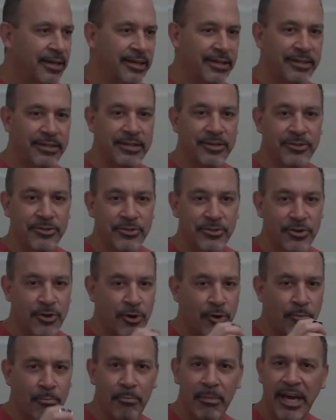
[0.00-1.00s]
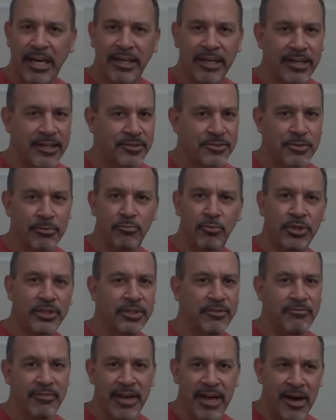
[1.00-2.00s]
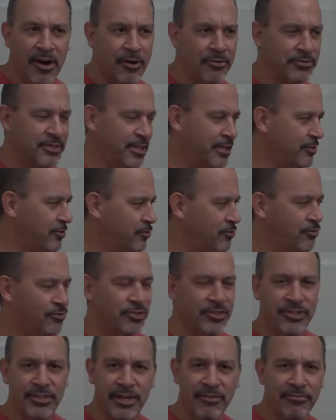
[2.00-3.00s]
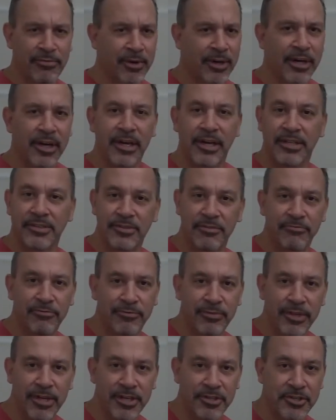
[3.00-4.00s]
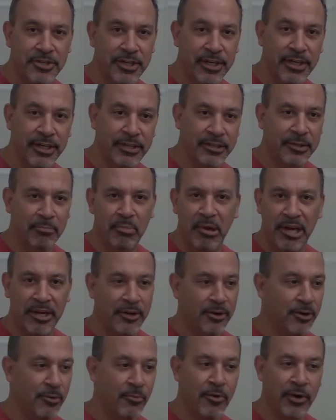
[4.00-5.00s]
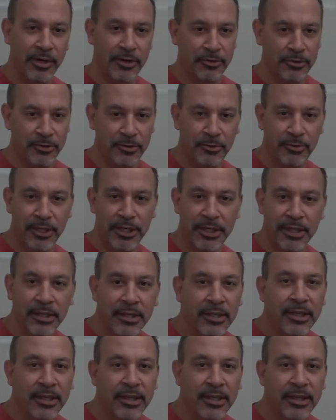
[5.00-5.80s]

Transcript: There's no mechanism with the valves and different kinds of flushing depending on what you're doing.